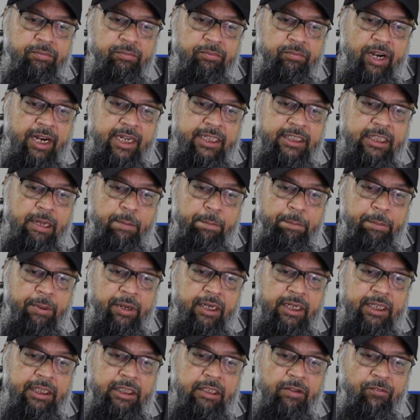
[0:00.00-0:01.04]
for
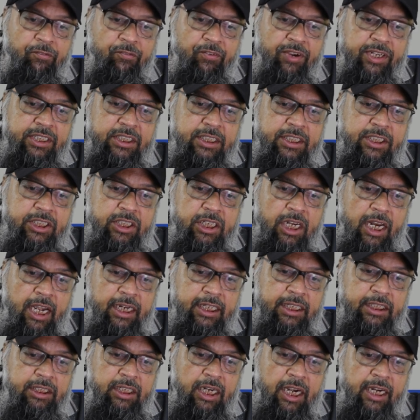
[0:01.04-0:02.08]
example, in the first
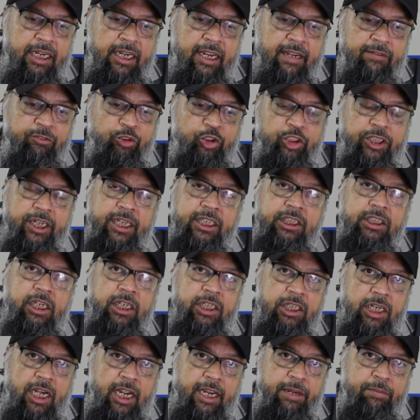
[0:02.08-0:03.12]
slide, I have changed
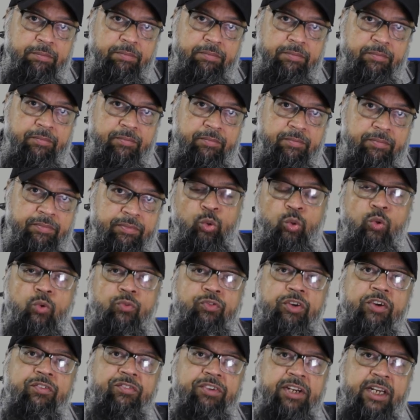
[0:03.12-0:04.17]
the time
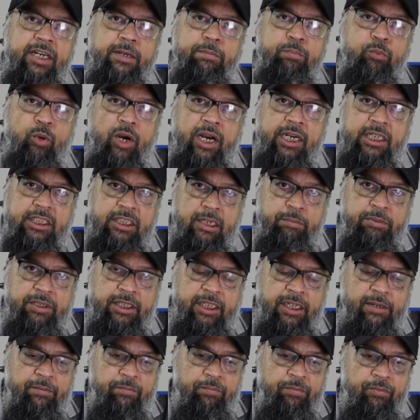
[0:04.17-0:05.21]
to fifteen point
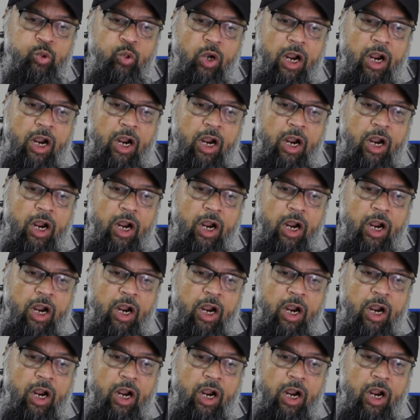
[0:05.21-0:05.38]
something.